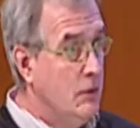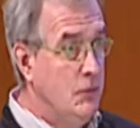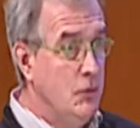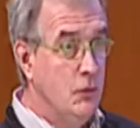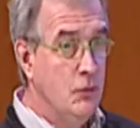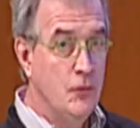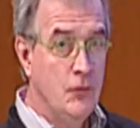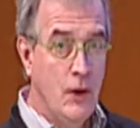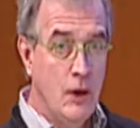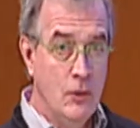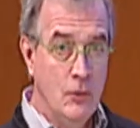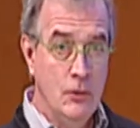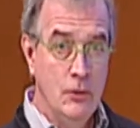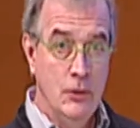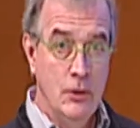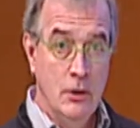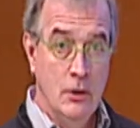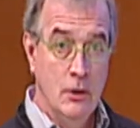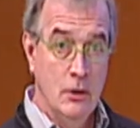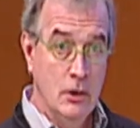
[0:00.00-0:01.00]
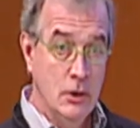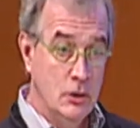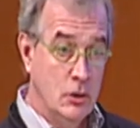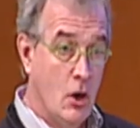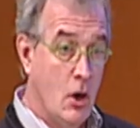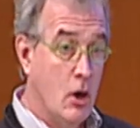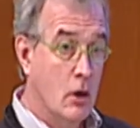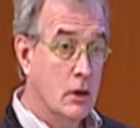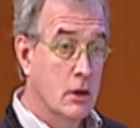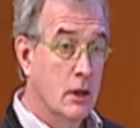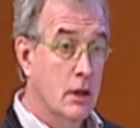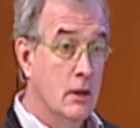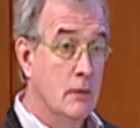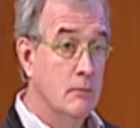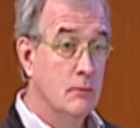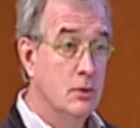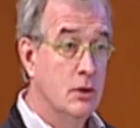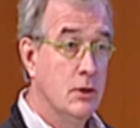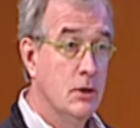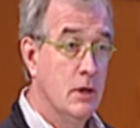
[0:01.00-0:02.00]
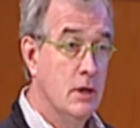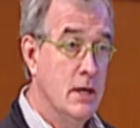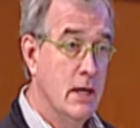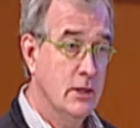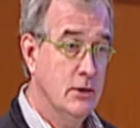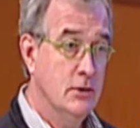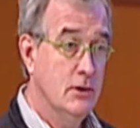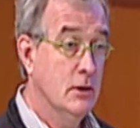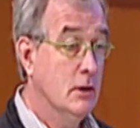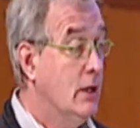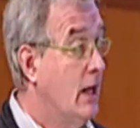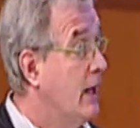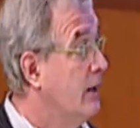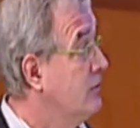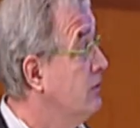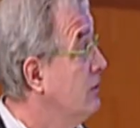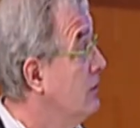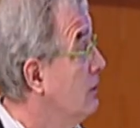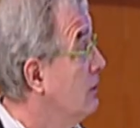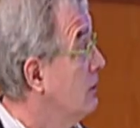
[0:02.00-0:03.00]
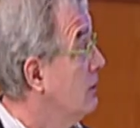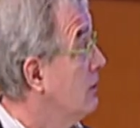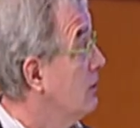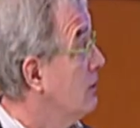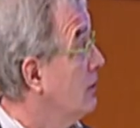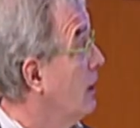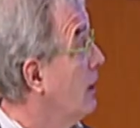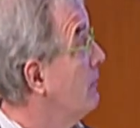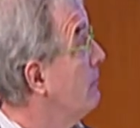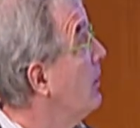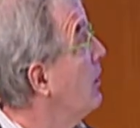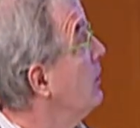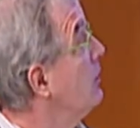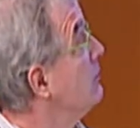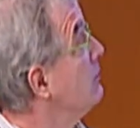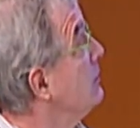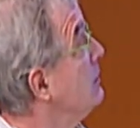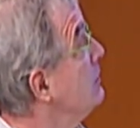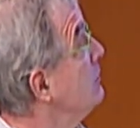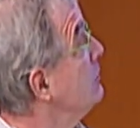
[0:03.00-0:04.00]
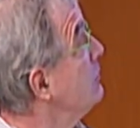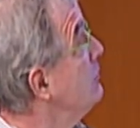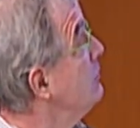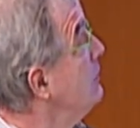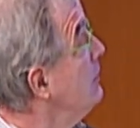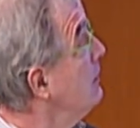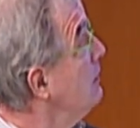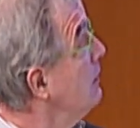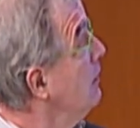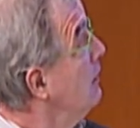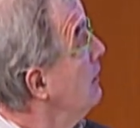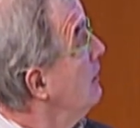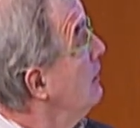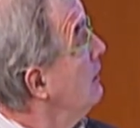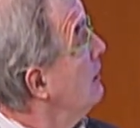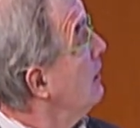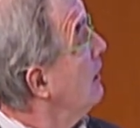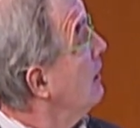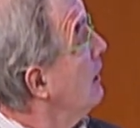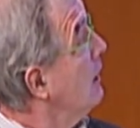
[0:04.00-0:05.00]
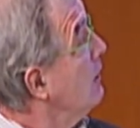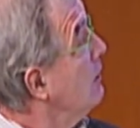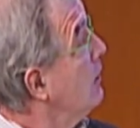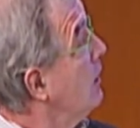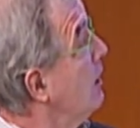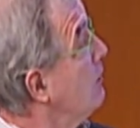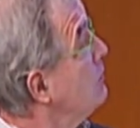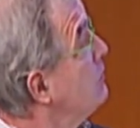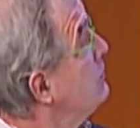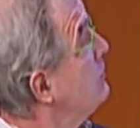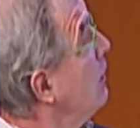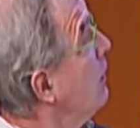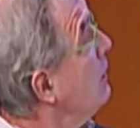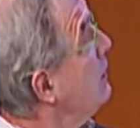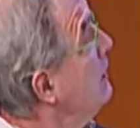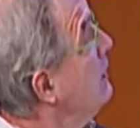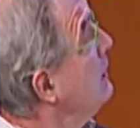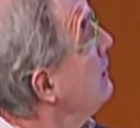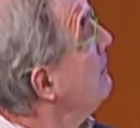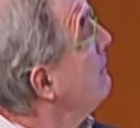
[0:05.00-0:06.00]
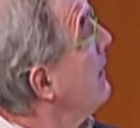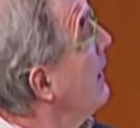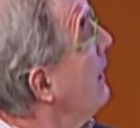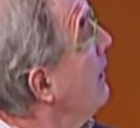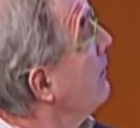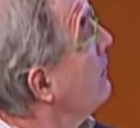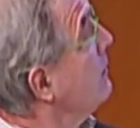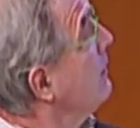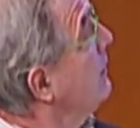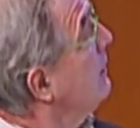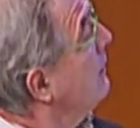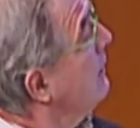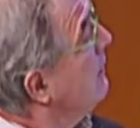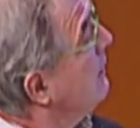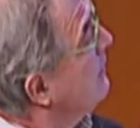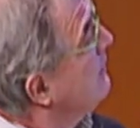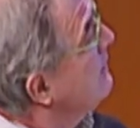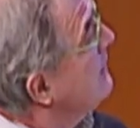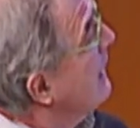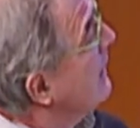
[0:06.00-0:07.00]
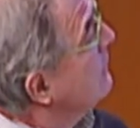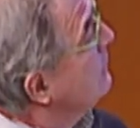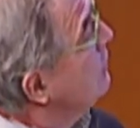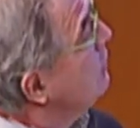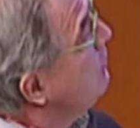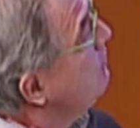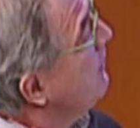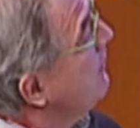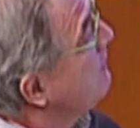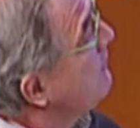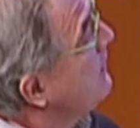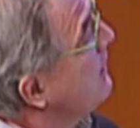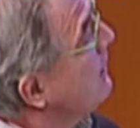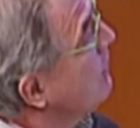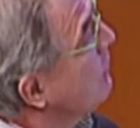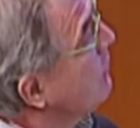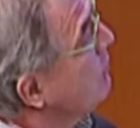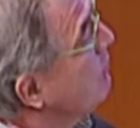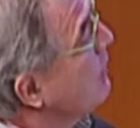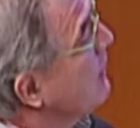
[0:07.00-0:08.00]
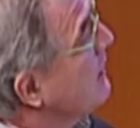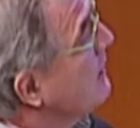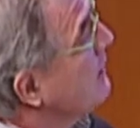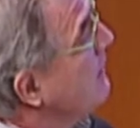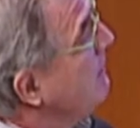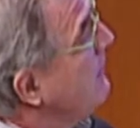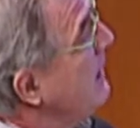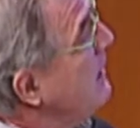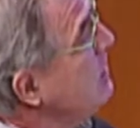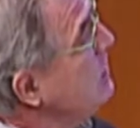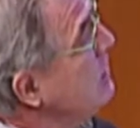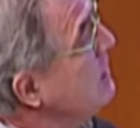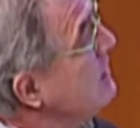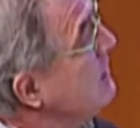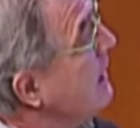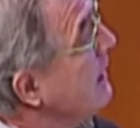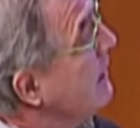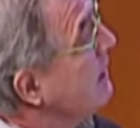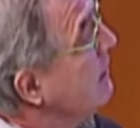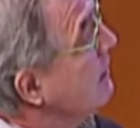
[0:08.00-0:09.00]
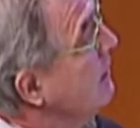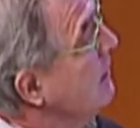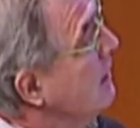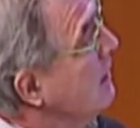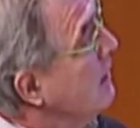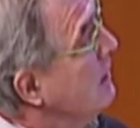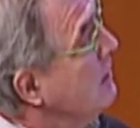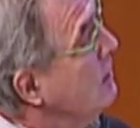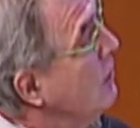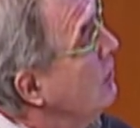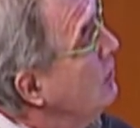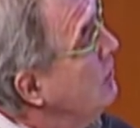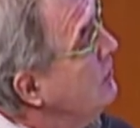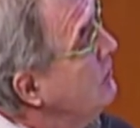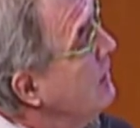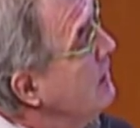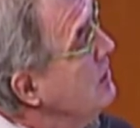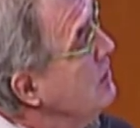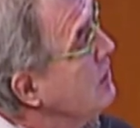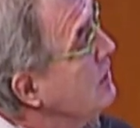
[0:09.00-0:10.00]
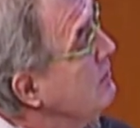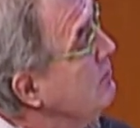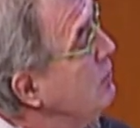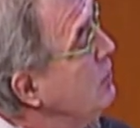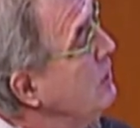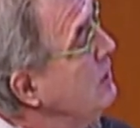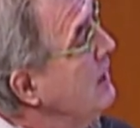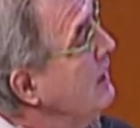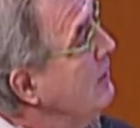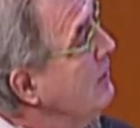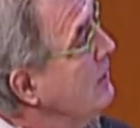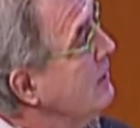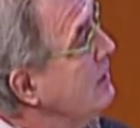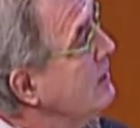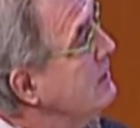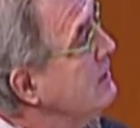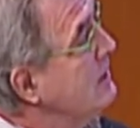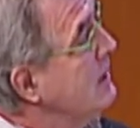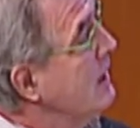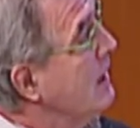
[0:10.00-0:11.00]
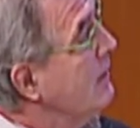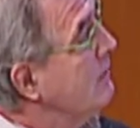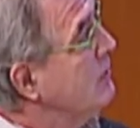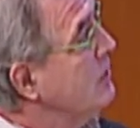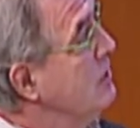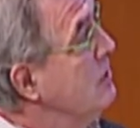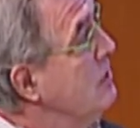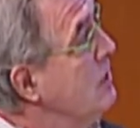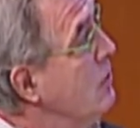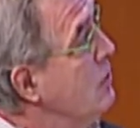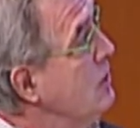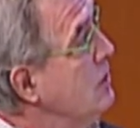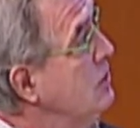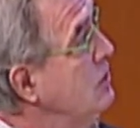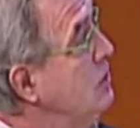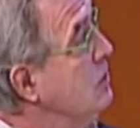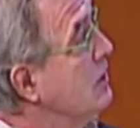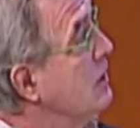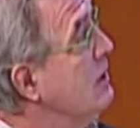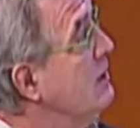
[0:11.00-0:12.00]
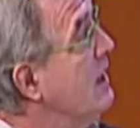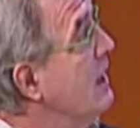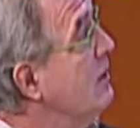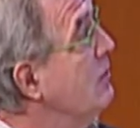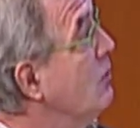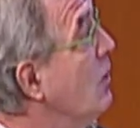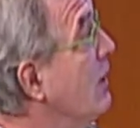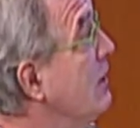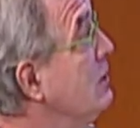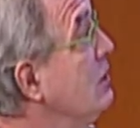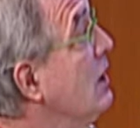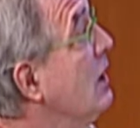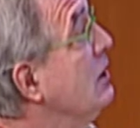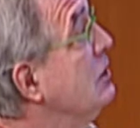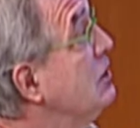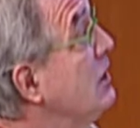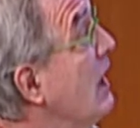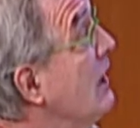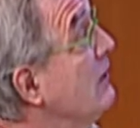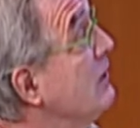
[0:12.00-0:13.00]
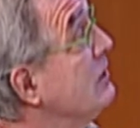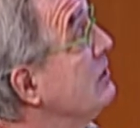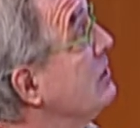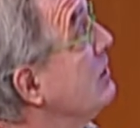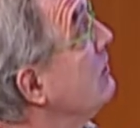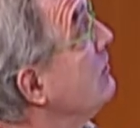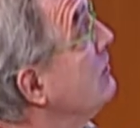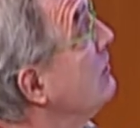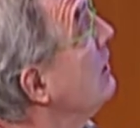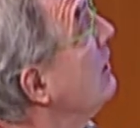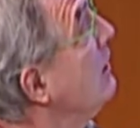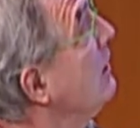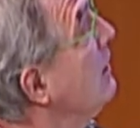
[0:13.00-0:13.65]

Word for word: if you followed the talk and to the next to the last uh, uh, part of it, you'll see I, I, was talking about that loop up there of bringing the patient data. Notice then you can put that onto Synapse. Notice you can then run challenges.